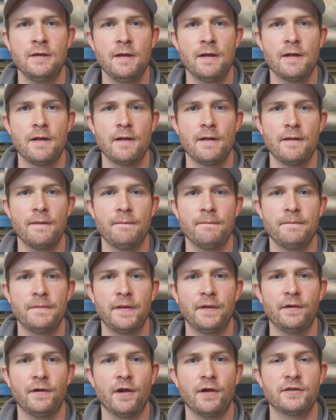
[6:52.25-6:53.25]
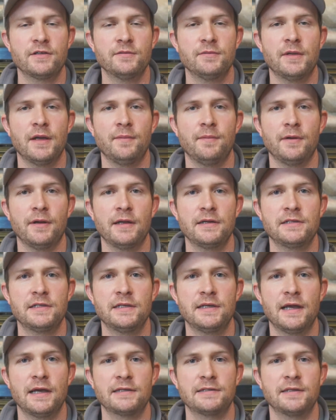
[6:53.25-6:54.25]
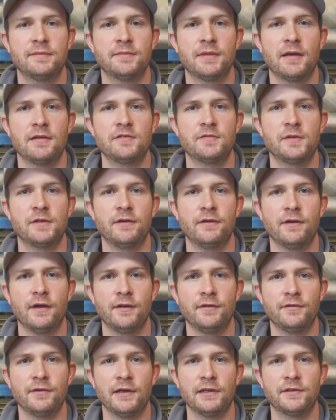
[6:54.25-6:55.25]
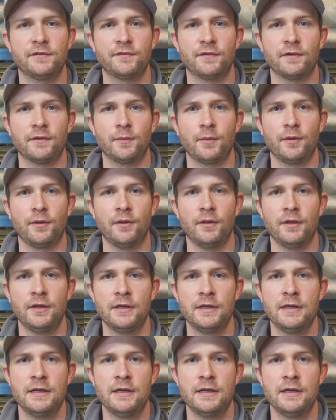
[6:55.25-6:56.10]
There are some depredation tags sometimes, but they're non-transferable.